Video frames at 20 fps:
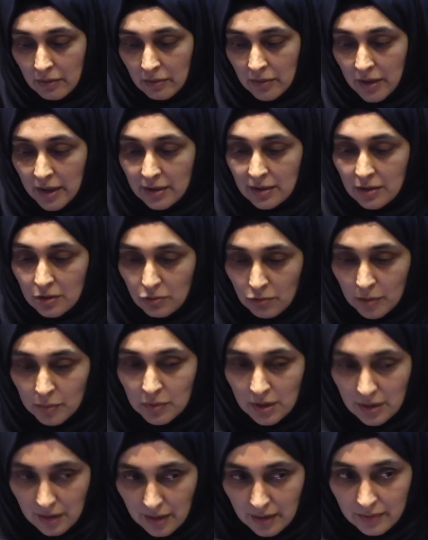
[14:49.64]
they
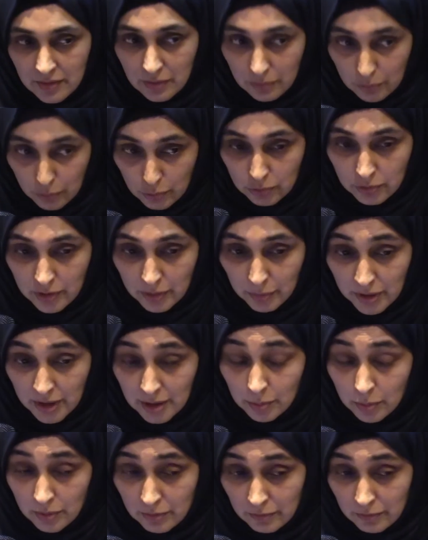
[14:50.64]
disrupted lives of ordinary people.